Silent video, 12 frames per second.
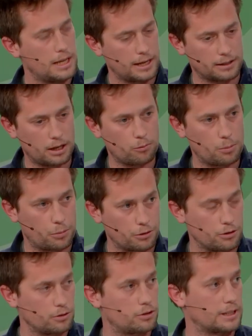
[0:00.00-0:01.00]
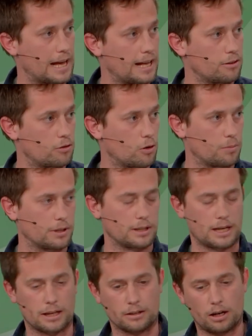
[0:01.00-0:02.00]
and then we're producing hand soap in
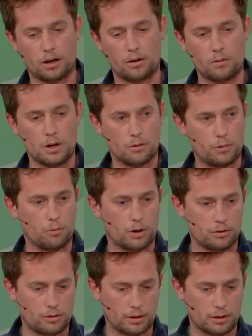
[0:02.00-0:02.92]
it. And now we want